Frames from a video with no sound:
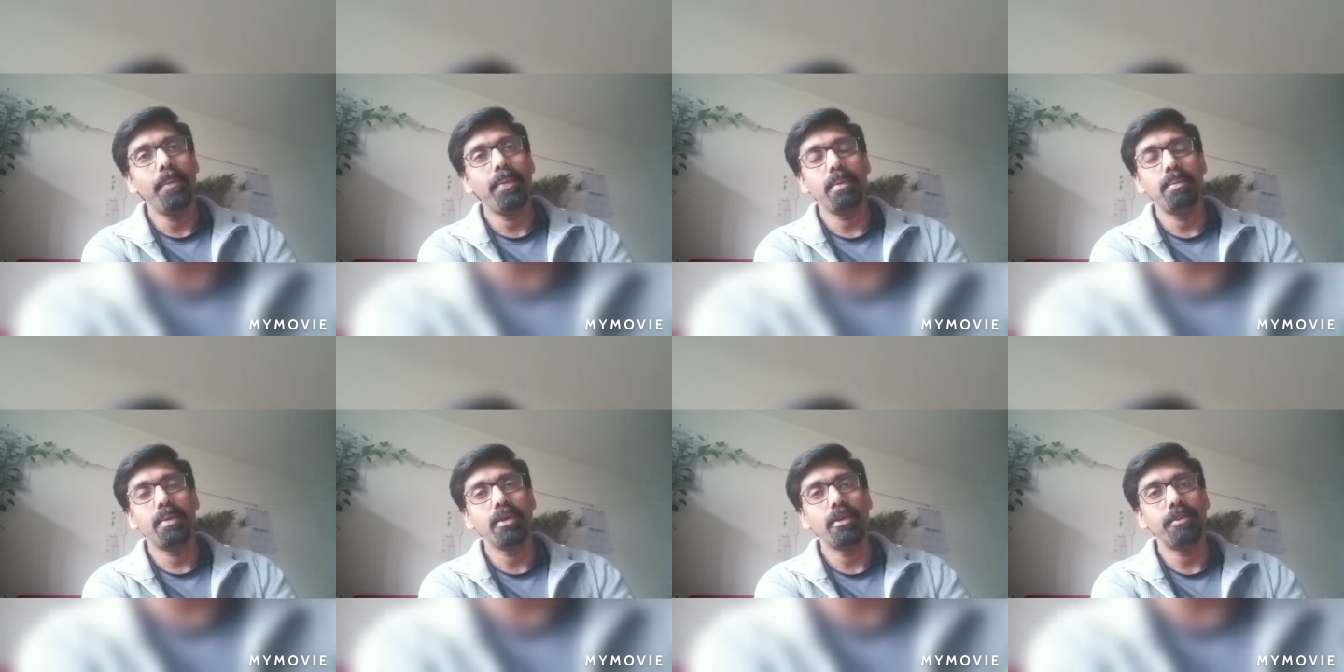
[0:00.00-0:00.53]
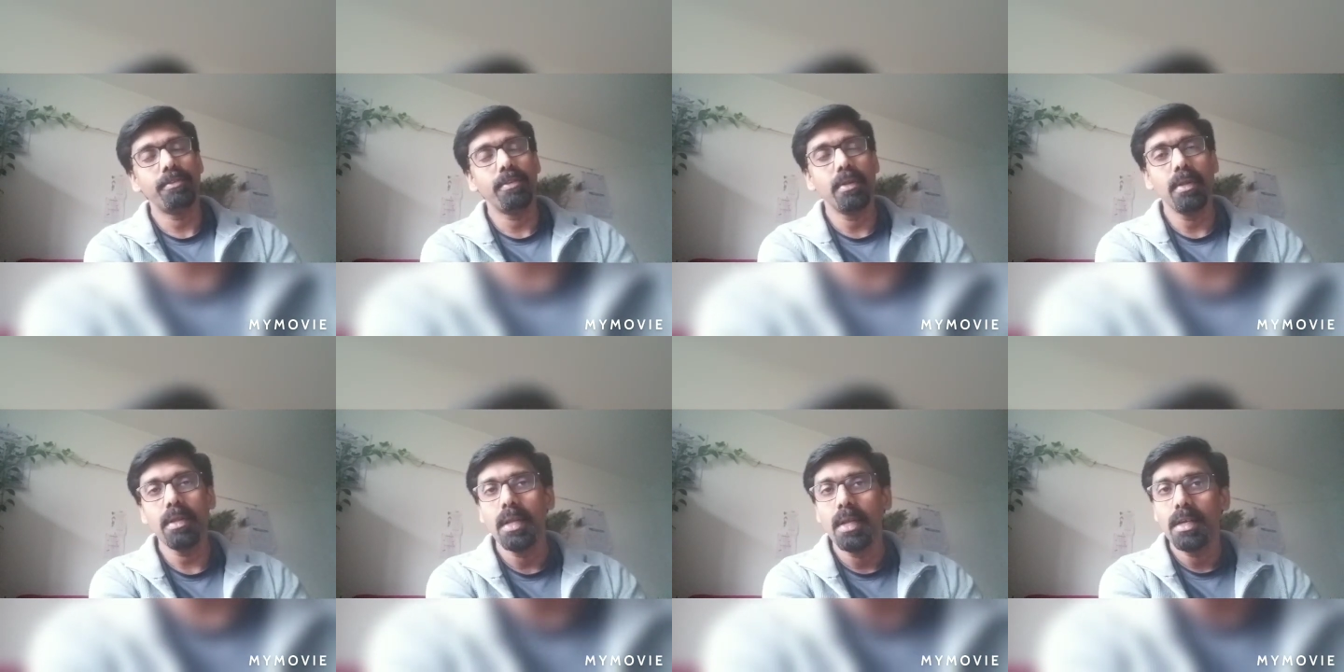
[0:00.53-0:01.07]
the
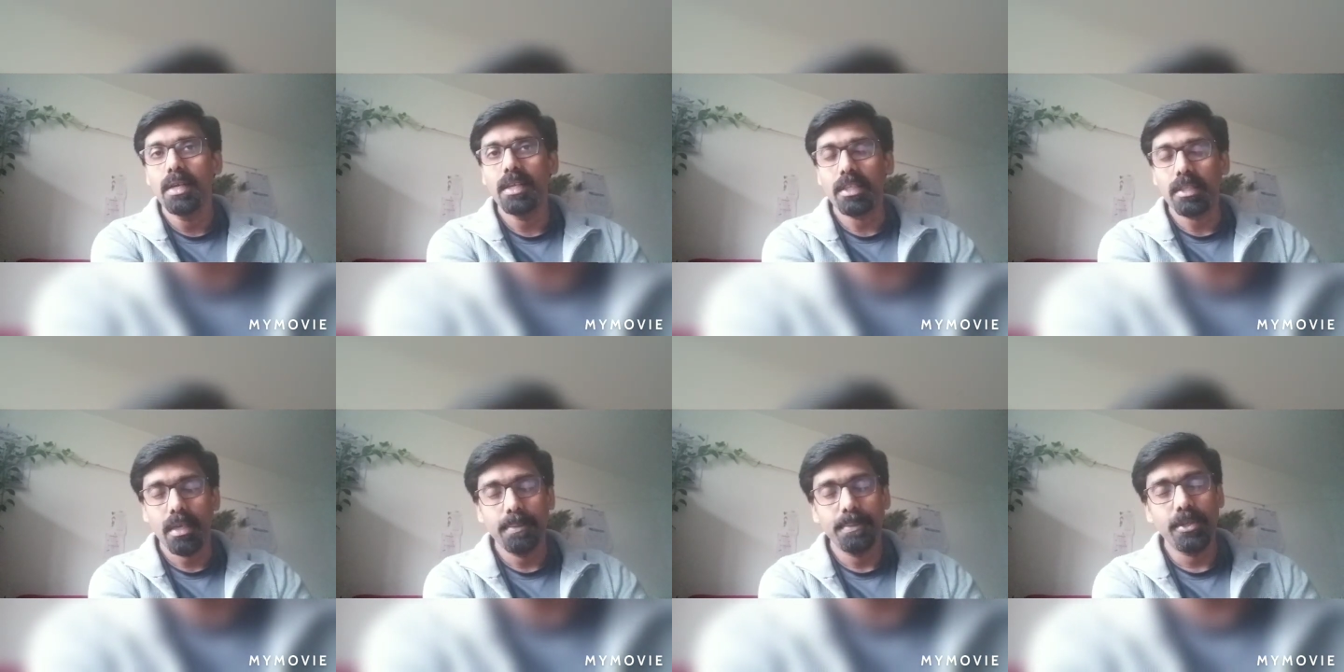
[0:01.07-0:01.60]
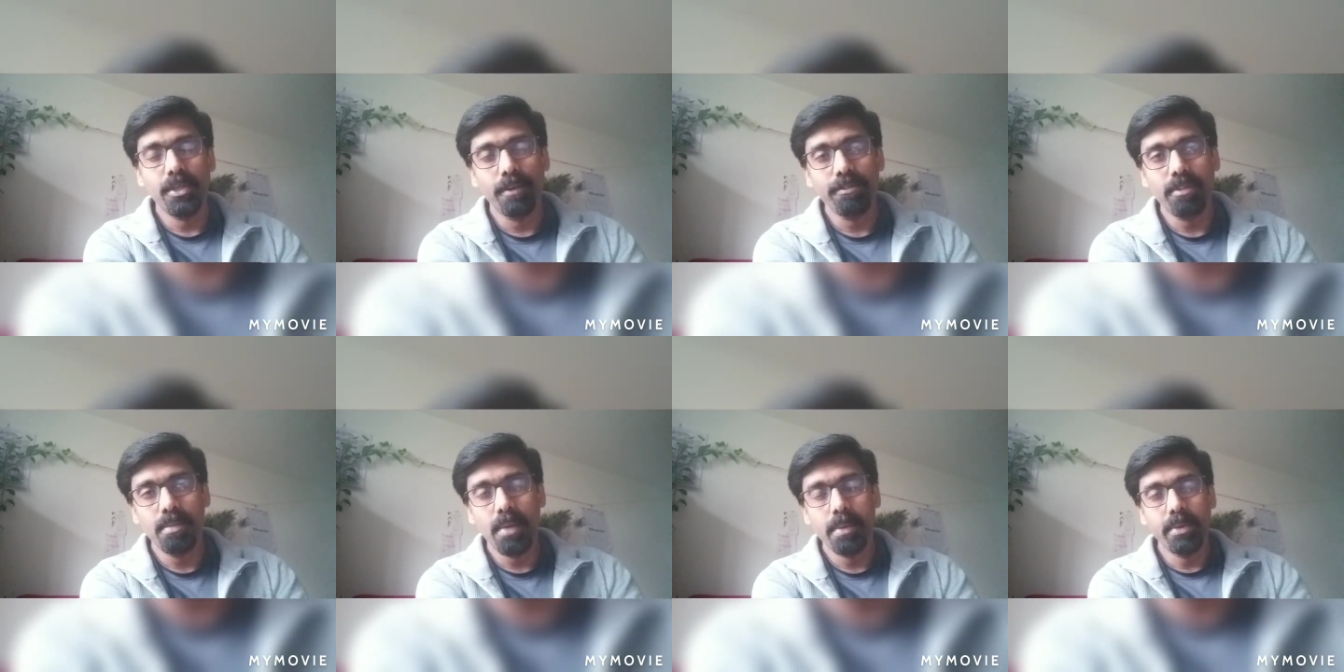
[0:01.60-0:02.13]
beautiful description
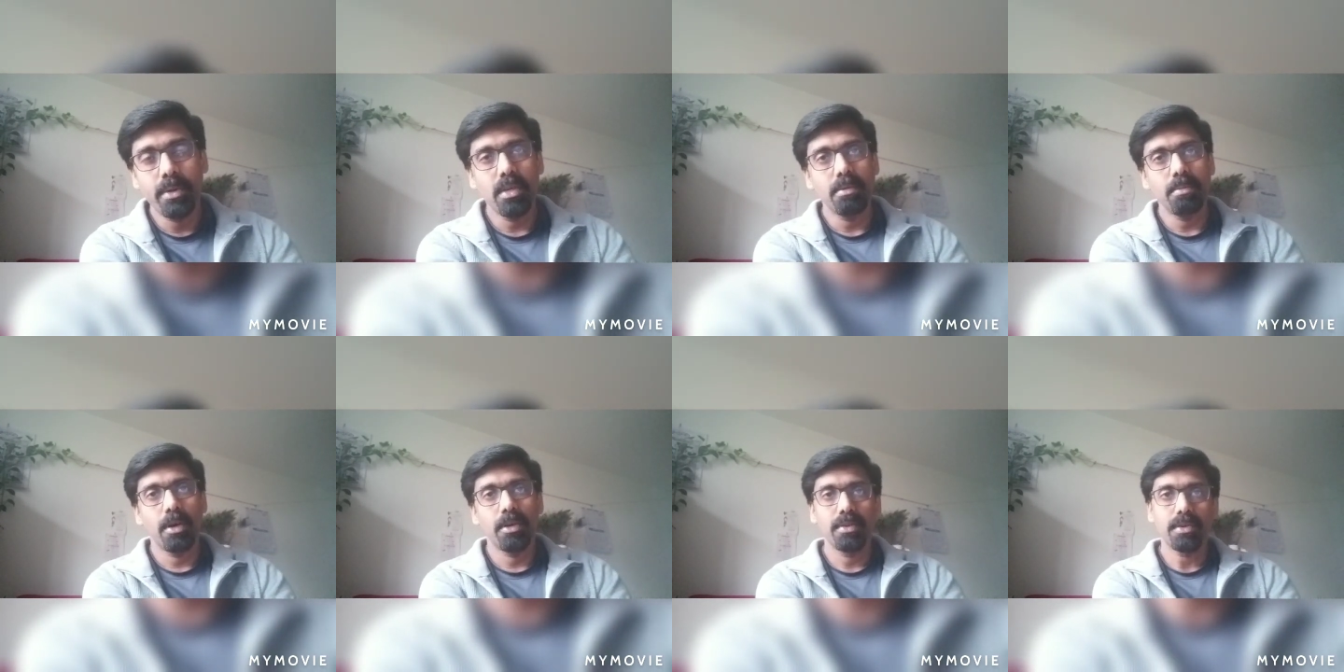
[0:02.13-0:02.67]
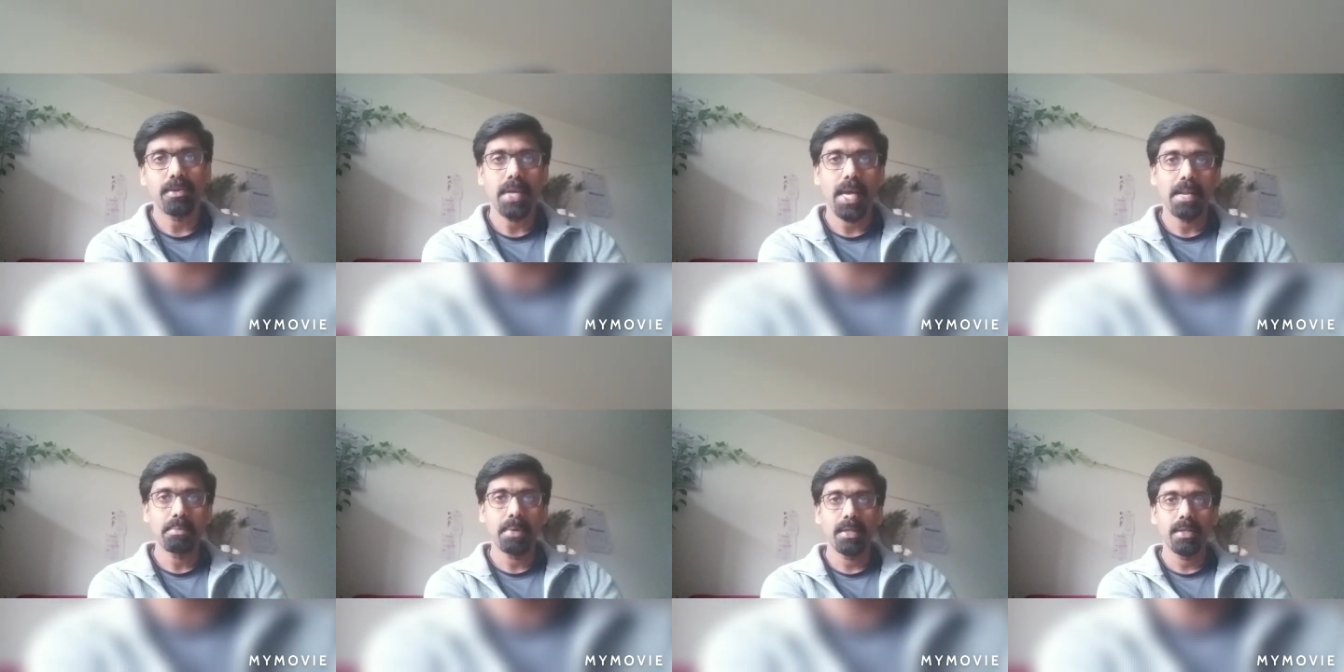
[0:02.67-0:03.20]
of the memory about the
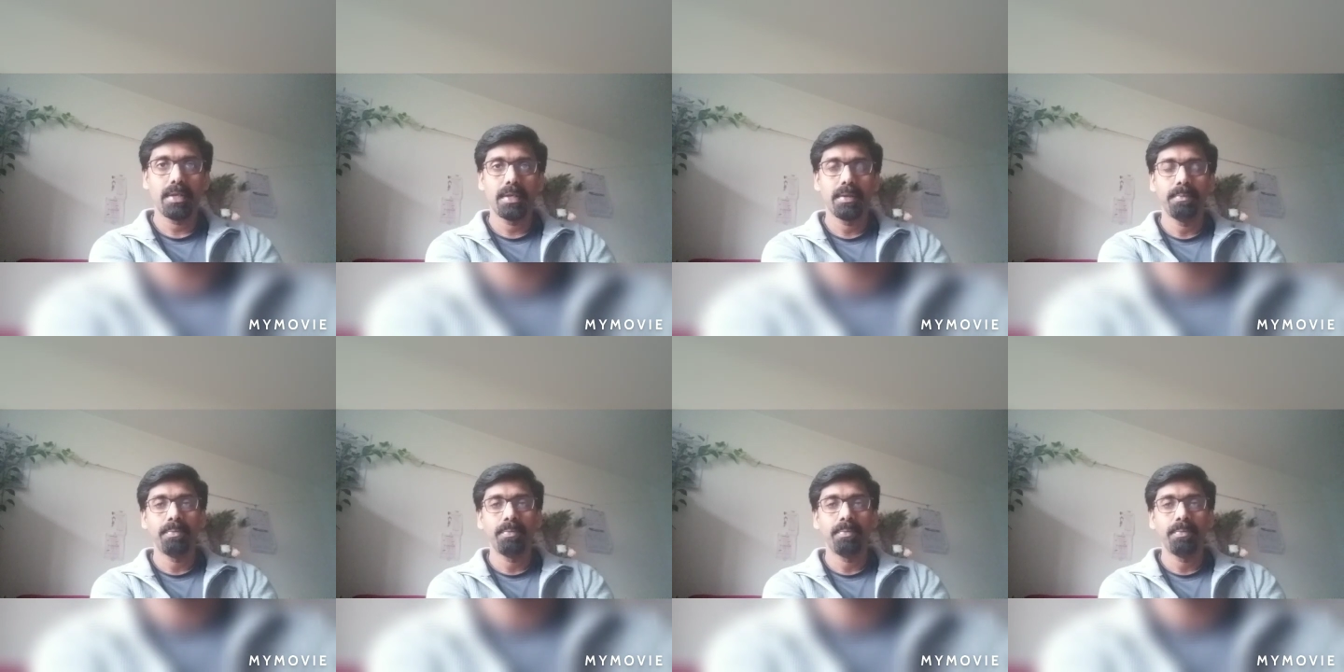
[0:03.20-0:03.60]
grandmother.